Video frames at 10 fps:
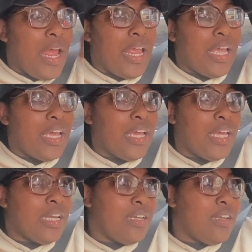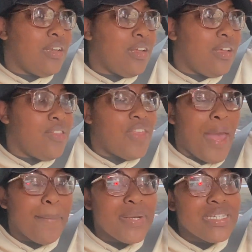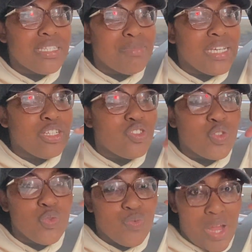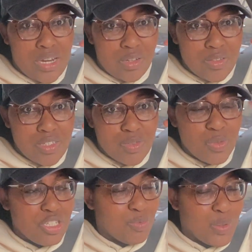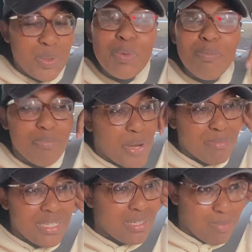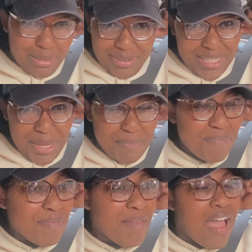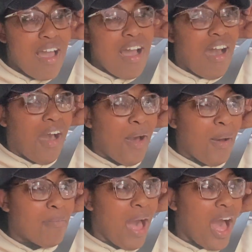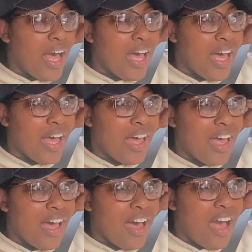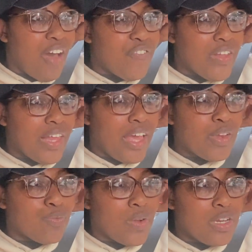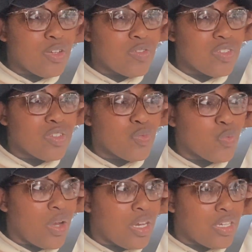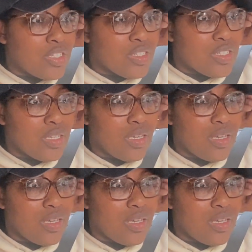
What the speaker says: And that brings me to Reynolds, which will bring me to Brimsley. I feel like Reynolds was,